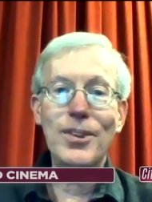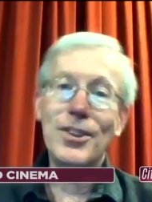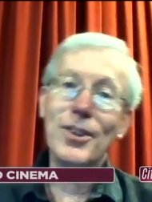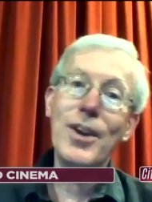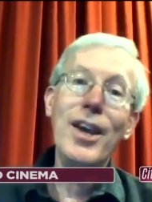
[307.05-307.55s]

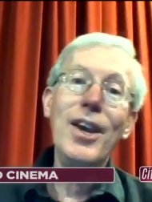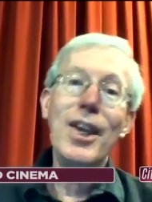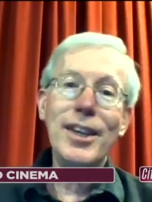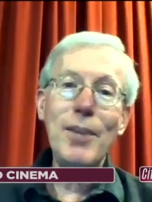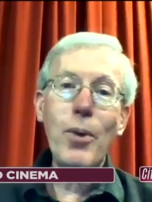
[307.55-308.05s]
So,
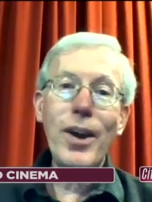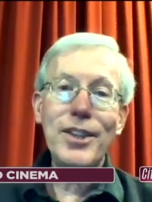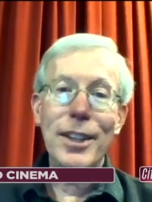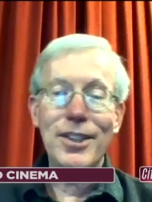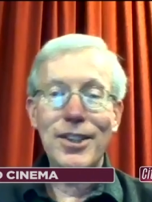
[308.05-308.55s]
keep
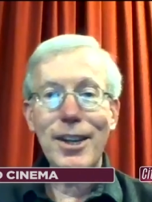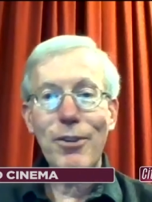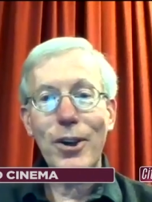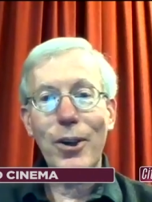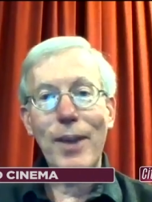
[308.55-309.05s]
watching this. You
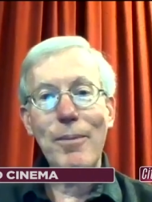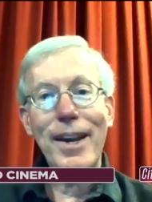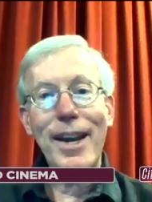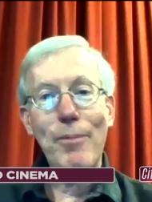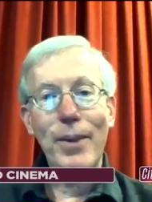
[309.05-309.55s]
never know; that might
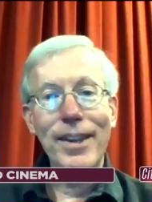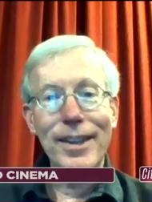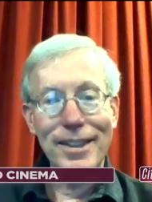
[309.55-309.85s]
happen.